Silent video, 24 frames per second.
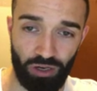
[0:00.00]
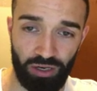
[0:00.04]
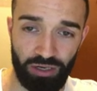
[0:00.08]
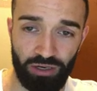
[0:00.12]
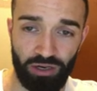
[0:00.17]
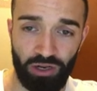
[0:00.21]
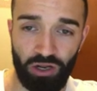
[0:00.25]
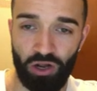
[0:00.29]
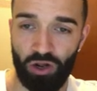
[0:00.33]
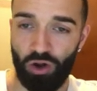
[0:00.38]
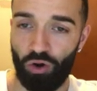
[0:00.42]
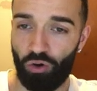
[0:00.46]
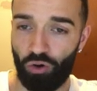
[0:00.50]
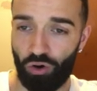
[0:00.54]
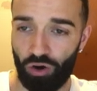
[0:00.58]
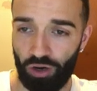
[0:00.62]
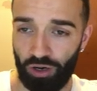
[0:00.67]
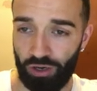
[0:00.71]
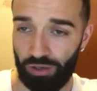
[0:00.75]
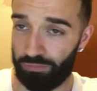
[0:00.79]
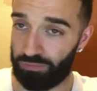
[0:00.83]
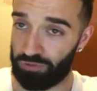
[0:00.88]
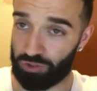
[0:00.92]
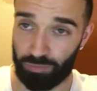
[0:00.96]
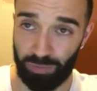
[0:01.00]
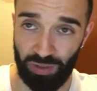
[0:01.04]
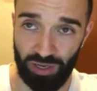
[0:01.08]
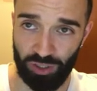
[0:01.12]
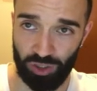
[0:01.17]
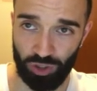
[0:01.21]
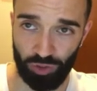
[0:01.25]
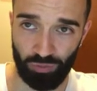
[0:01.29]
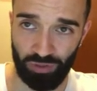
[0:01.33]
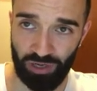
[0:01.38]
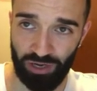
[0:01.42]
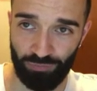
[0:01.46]
one, or
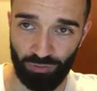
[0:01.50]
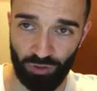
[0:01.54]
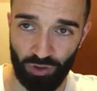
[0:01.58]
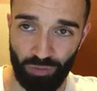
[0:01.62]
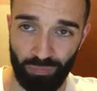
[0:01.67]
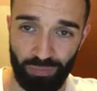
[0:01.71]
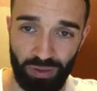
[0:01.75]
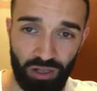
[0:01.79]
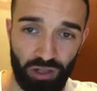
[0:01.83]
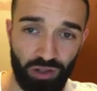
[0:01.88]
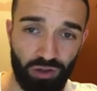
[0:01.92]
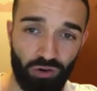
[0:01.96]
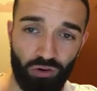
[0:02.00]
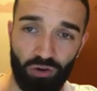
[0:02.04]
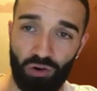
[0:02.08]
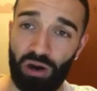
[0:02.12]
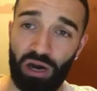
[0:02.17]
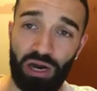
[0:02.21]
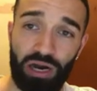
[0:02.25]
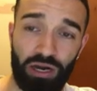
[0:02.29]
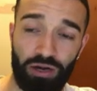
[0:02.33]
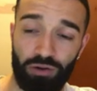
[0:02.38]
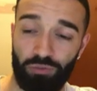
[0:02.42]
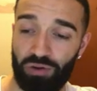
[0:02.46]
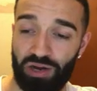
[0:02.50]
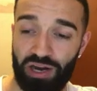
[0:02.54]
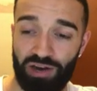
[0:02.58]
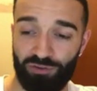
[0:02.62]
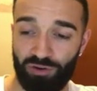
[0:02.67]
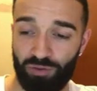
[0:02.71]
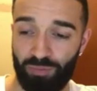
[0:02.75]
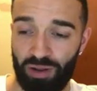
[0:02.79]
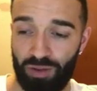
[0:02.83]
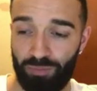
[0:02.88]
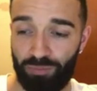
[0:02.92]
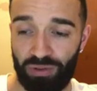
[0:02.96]
special whatever you mill, or
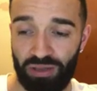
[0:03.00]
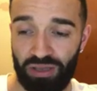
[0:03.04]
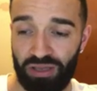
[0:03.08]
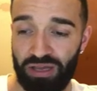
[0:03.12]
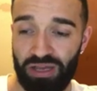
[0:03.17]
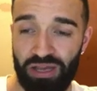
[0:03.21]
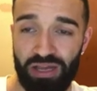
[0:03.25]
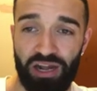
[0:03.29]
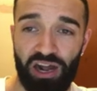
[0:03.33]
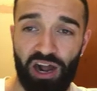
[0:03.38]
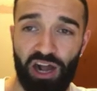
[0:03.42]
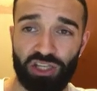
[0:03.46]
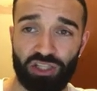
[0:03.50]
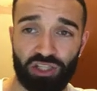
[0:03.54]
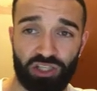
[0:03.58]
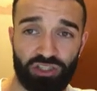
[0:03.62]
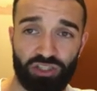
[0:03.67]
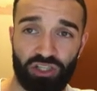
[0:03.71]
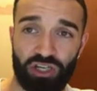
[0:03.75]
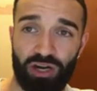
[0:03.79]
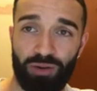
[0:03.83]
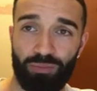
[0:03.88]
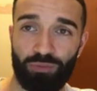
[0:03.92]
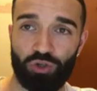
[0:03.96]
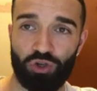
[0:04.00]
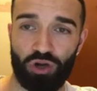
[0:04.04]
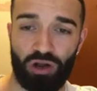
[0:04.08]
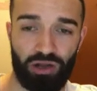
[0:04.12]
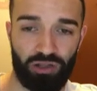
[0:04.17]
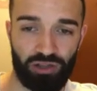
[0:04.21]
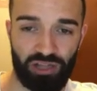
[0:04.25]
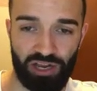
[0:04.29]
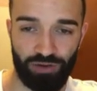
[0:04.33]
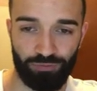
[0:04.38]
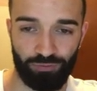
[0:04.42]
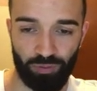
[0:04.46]
whatever it may be. Also, because you're gonna
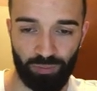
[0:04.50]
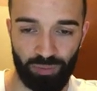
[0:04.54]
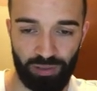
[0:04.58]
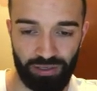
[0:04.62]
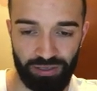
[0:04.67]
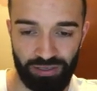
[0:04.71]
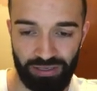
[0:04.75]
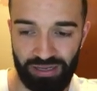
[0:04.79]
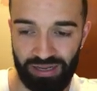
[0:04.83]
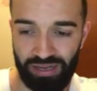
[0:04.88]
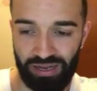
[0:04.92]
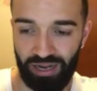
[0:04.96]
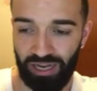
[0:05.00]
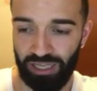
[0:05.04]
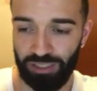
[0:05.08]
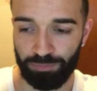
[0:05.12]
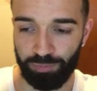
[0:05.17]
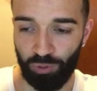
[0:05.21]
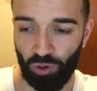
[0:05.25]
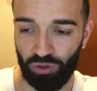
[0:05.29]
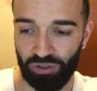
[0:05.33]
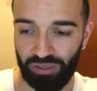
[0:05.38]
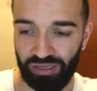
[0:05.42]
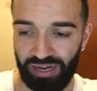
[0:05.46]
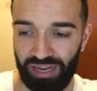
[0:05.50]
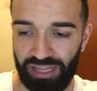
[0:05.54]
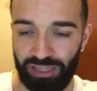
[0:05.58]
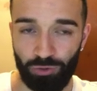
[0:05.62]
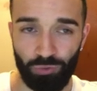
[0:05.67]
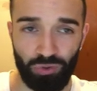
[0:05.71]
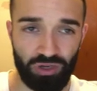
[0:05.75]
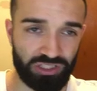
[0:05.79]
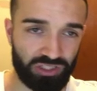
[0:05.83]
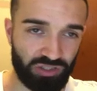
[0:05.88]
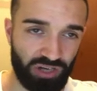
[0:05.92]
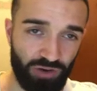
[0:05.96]
draw a lot from it. It's broken, and
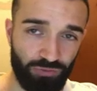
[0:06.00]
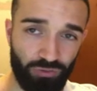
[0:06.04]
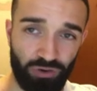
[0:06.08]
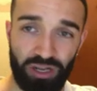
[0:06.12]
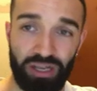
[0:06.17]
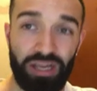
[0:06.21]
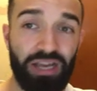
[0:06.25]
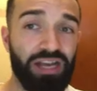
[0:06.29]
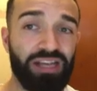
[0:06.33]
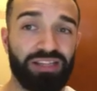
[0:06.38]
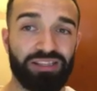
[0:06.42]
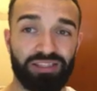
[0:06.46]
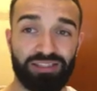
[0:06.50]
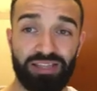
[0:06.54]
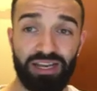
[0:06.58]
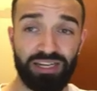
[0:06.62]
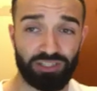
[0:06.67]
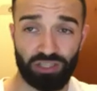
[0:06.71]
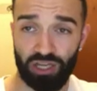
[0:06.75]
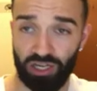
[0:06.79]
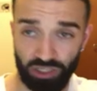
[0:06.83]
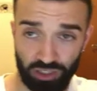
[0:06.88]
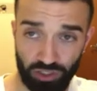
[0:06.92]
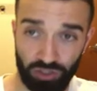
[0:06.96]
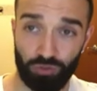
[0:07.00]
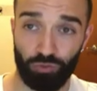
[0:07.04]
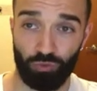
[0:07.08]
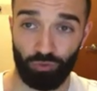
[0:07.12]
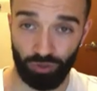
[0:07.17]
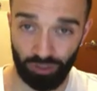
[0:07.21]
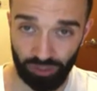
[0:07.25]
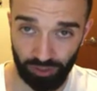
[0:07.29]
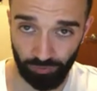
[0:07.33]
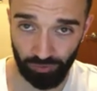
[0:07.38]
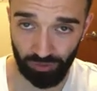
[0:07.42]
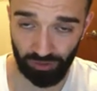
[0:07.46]
then one star for night. The deck's item is
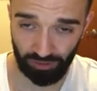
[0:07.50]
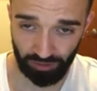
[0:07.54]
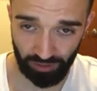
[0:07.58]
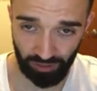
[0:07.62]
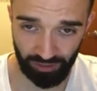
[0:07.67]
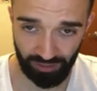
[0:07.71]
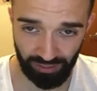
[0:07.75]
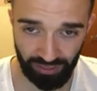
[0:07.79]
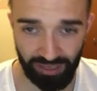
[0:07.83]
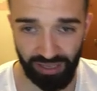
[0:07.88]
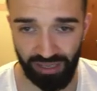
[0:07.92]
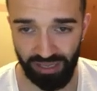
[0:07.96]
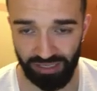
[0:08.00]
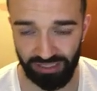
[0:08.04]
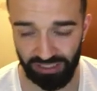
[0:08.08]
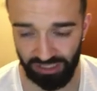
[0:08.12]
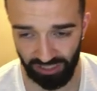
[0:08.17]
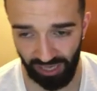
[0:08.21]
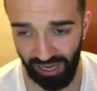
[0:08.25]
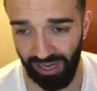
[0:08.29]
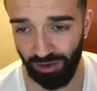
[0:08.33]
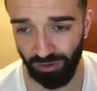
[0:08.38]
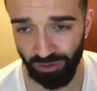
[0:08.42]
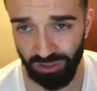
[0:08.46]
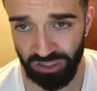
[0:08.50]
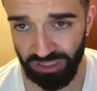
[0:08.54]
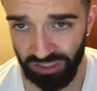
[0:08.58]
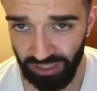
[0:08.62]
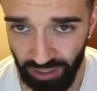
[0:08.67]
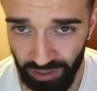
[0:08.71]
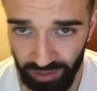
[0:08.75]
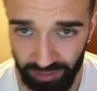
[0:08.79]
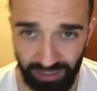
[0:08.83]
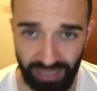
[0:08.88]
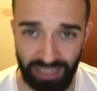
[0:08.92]
really, really good. It just I don't see a